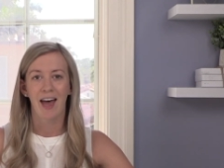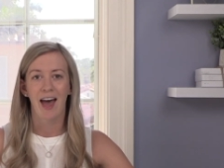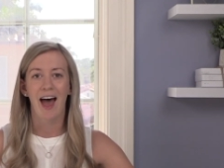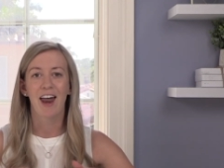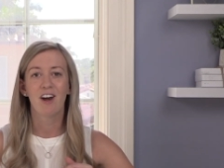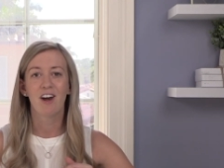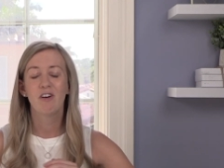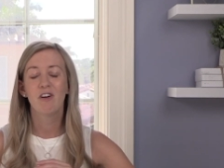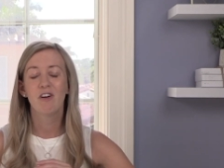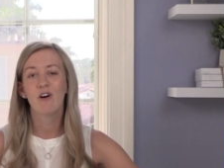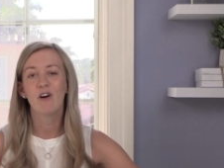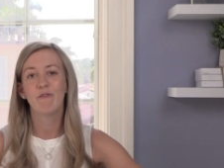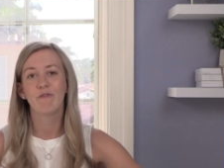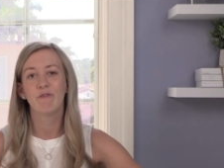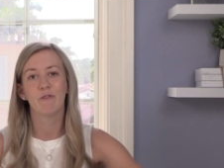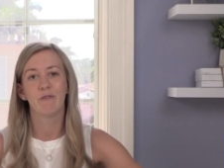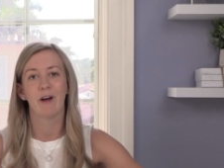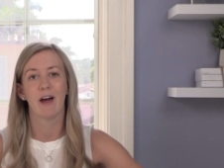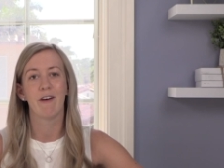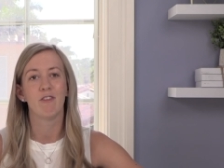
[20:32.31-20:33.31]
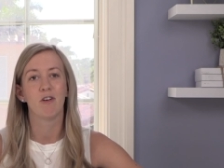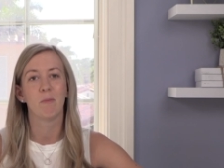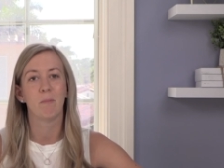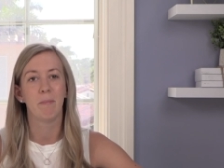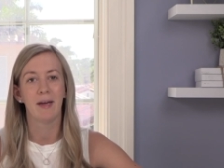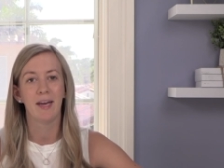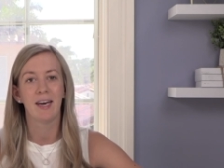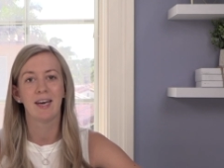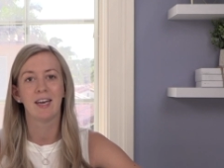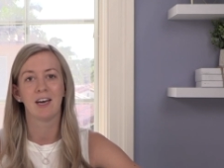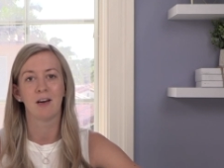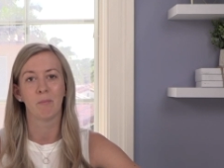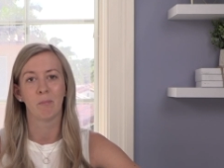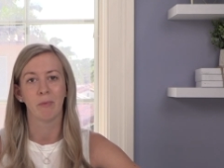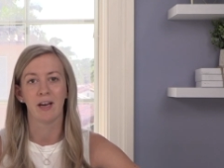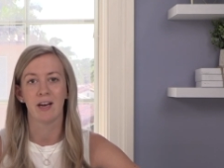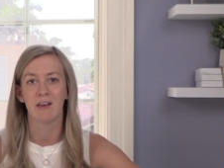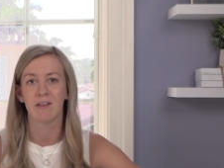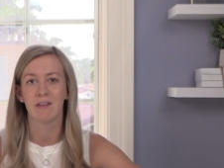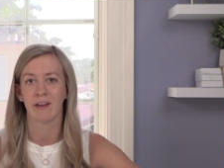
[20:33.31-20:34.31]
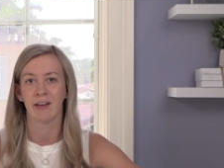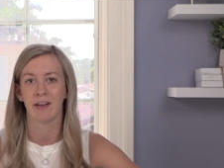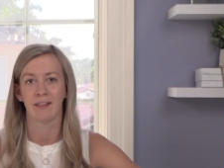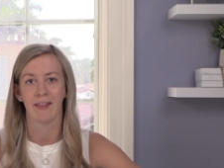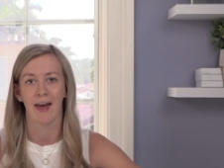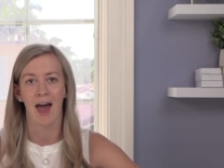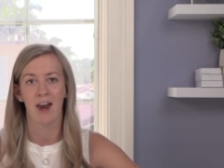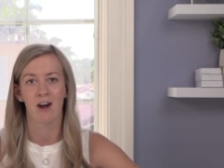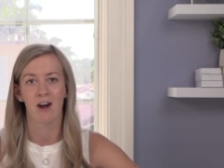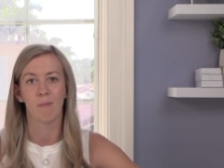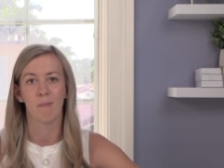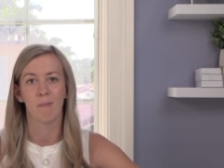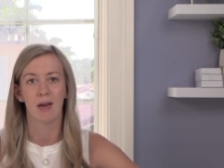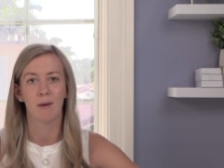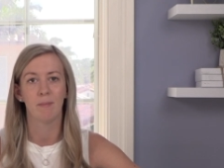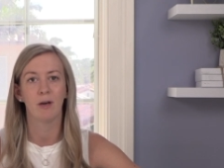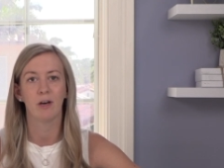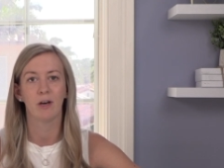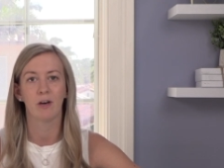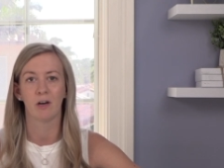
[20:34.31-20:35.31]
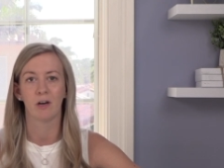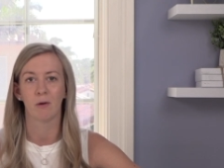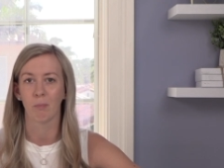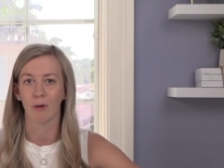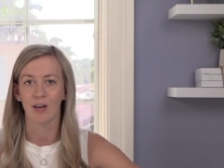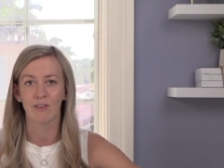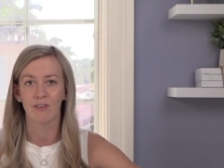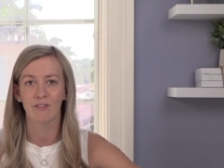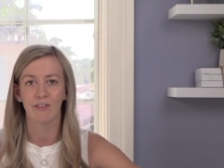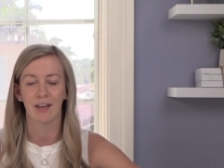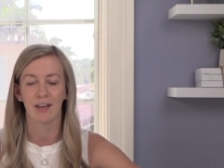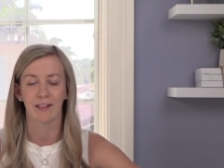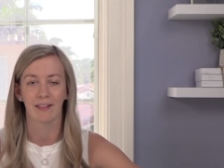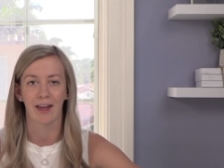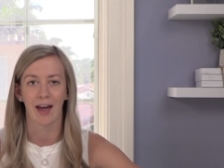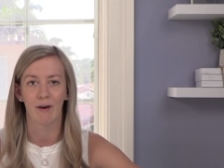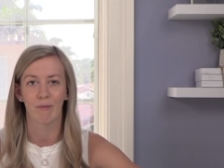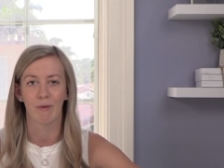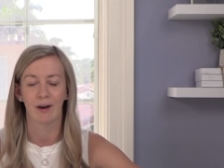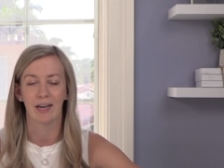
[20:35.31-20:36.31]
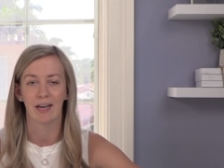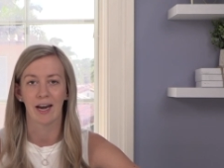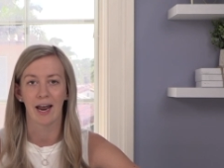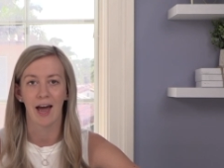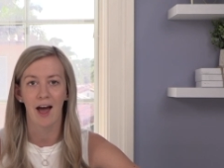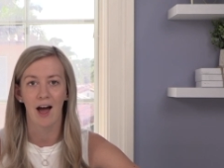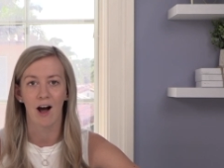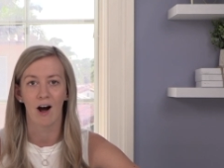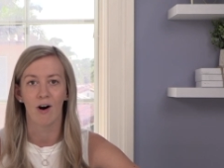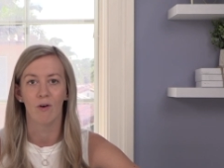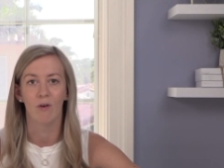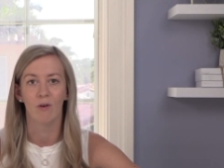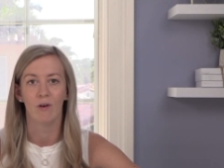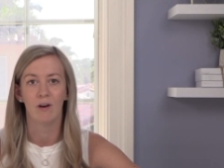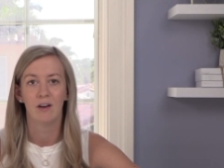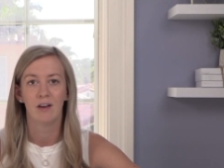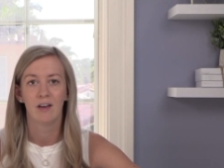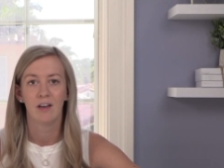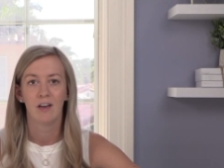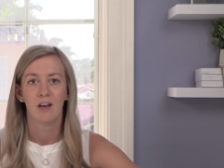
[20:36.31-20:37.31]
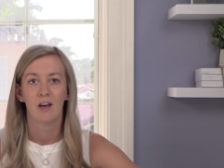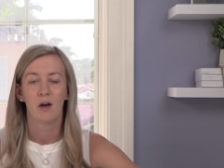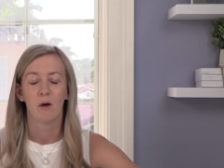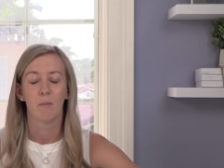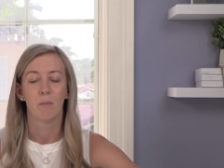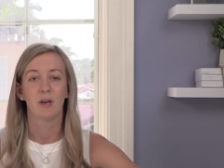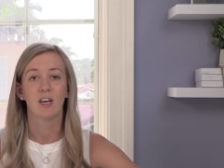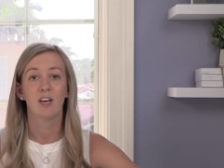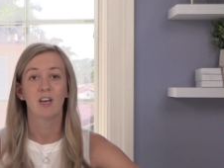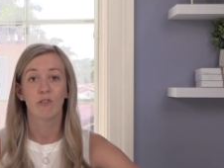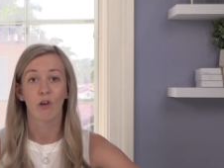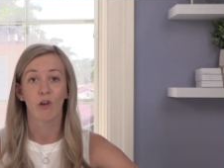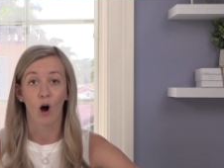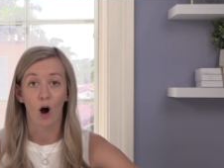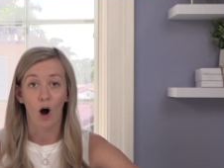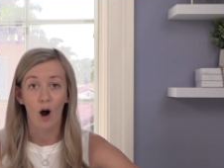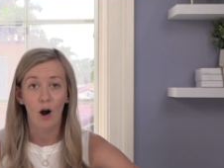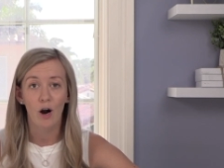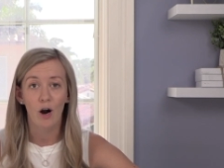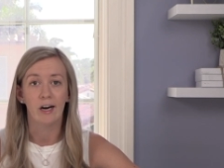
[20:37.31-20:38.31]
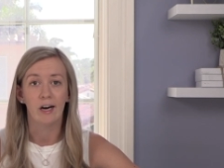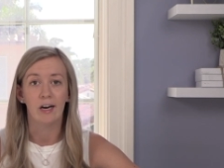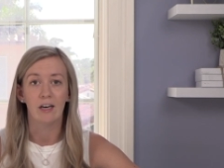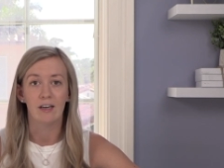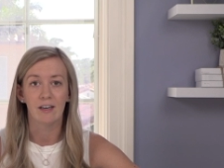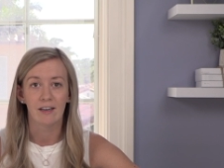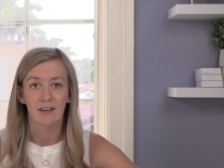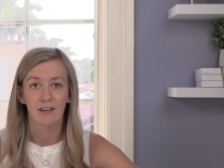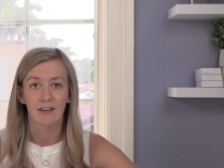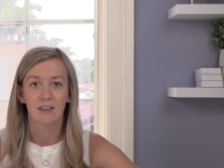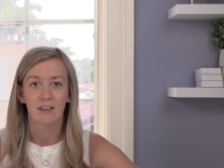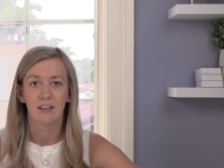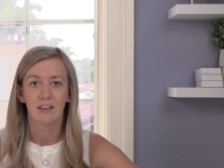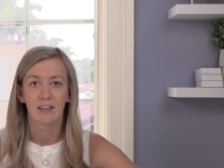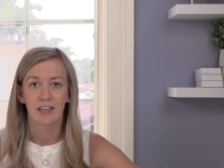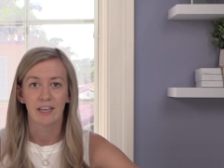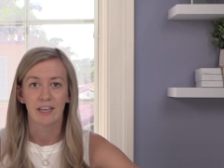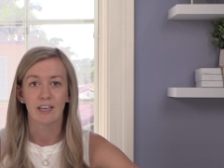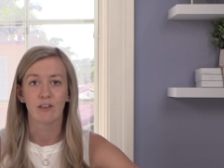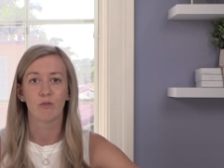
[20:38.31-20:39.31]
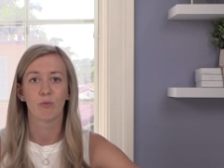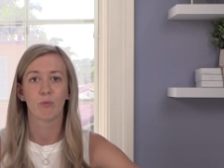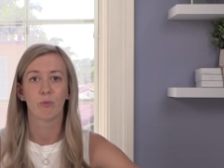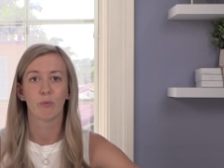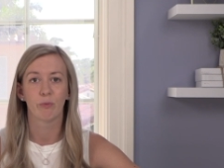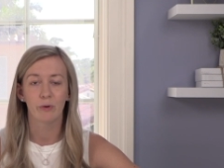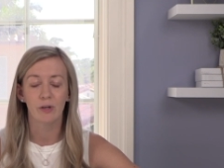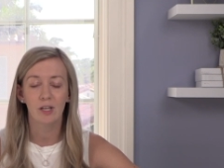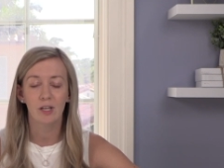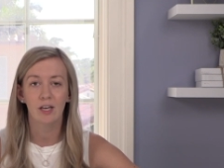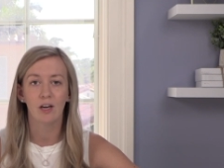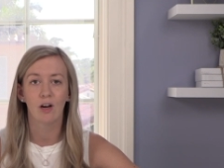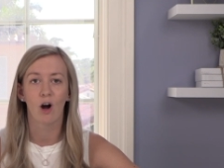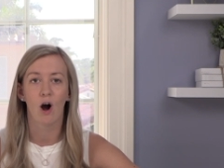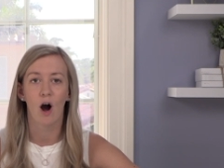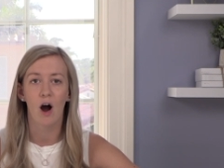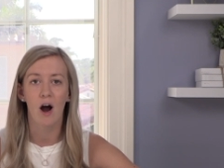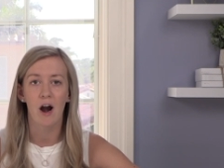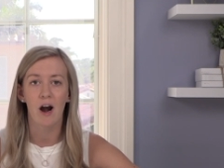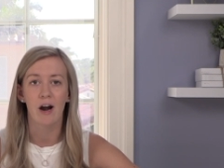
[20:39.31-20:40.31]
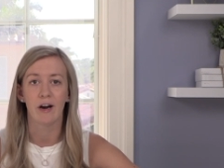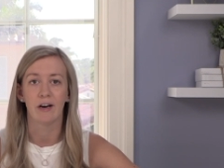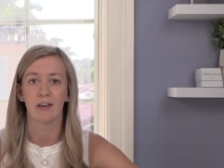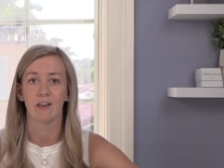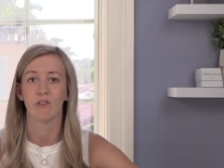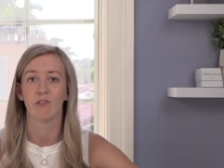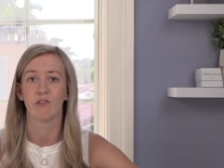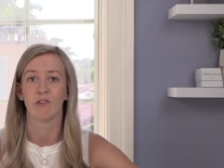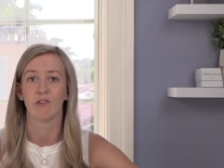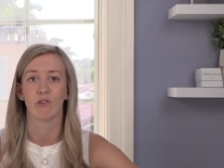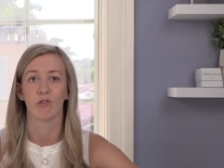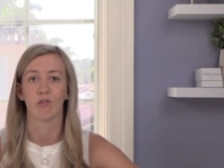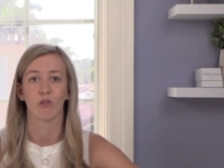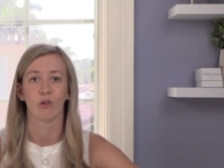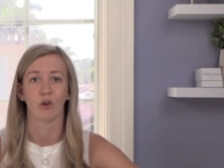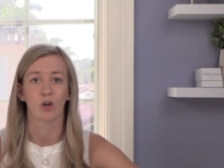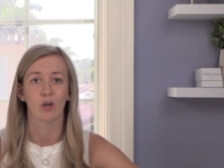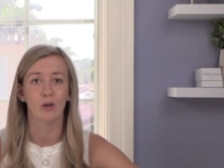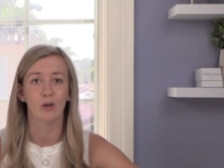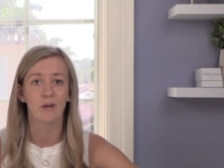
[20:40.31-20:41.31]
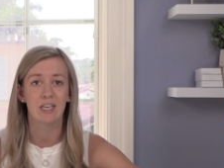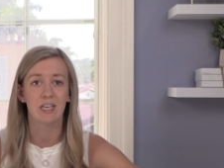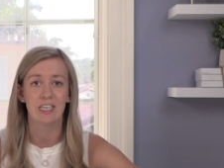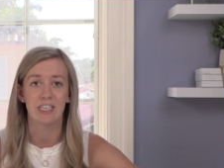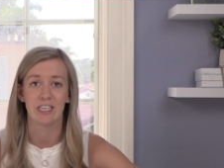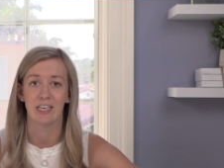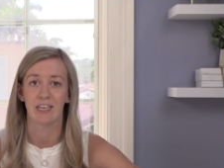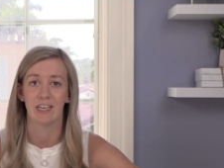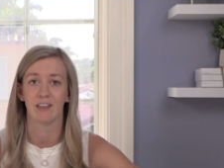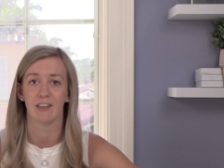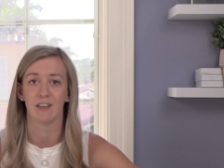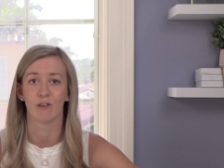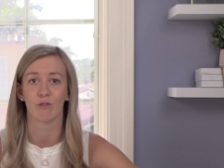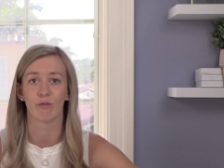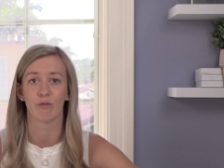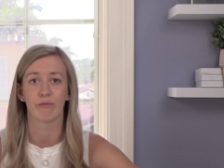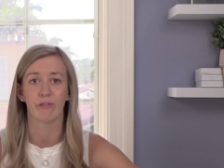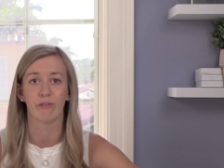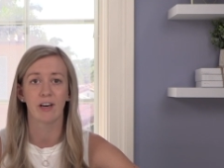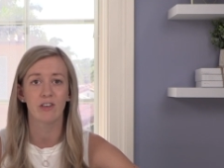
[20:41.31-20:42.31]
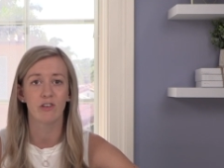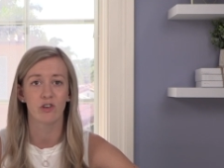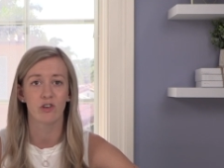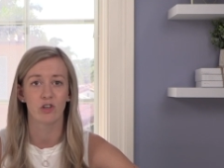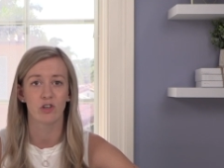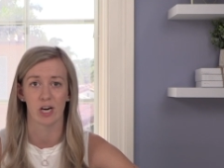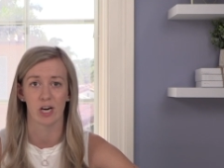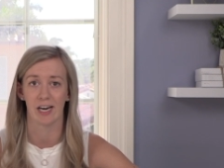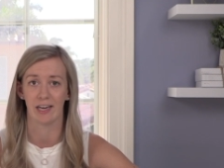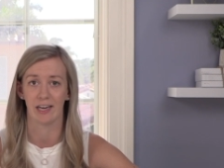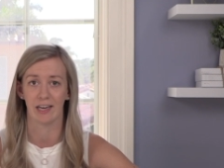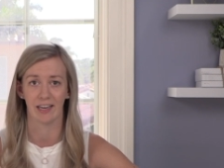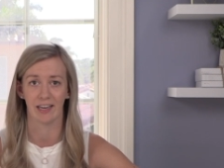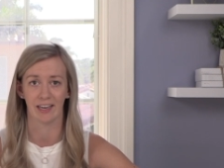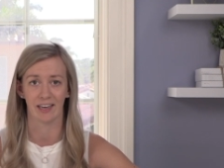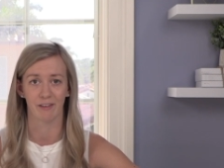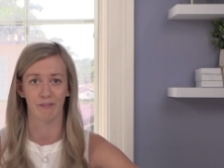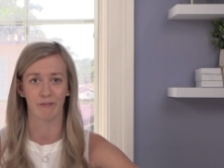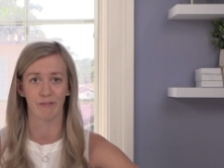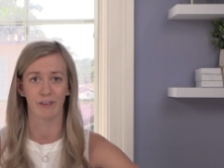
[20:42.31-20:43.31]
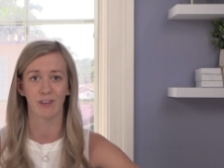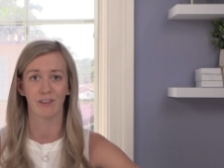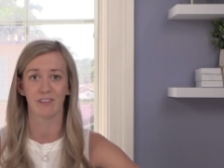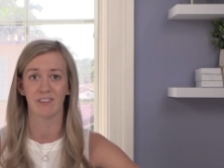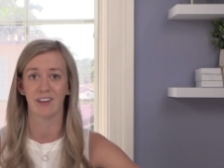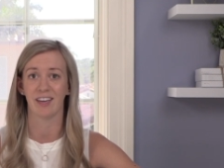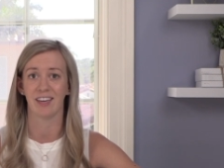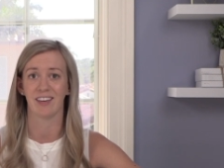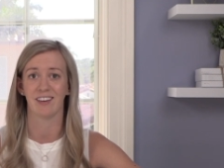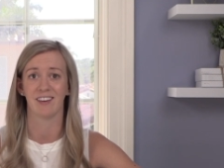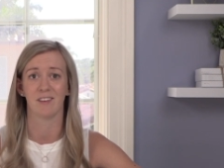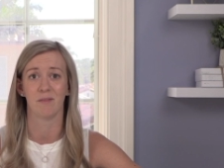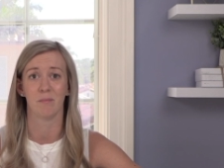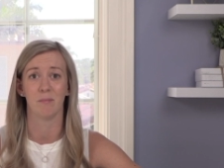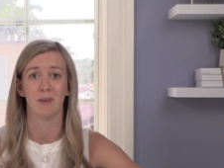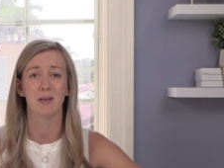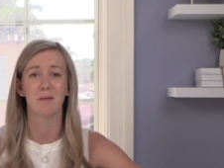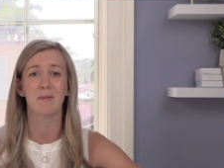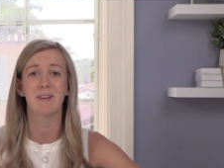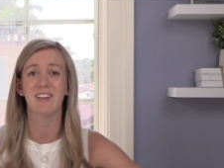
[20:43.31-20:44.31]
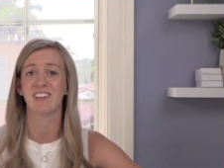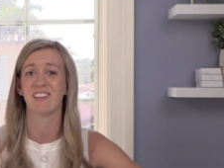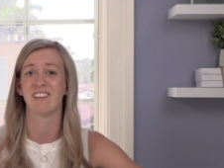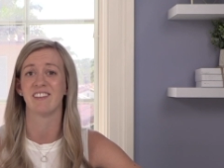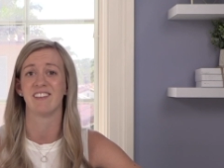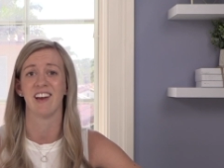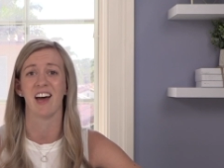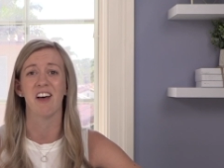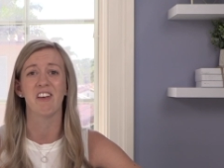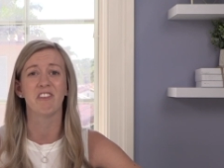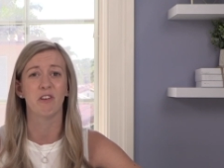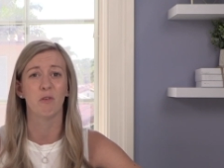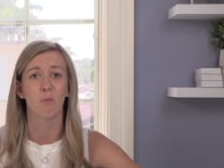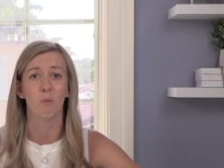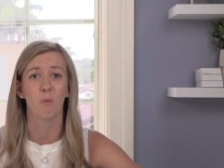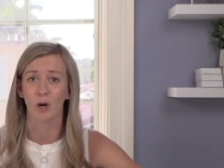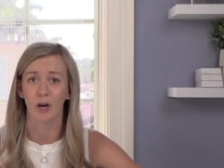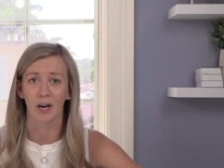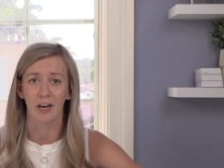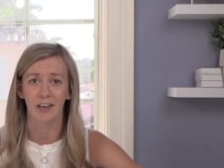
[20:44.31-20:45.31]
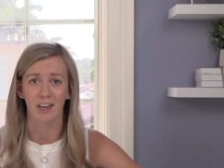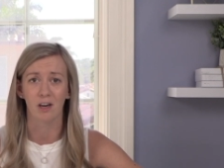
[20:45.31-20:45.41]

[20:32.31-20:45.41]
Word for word: I don't know if you've ever been in a place like that, or maybe you're in a place like that right now, but it's hard. It's really hard. It's discouraging. It's frustrating. It feels like maybe this doesn't work.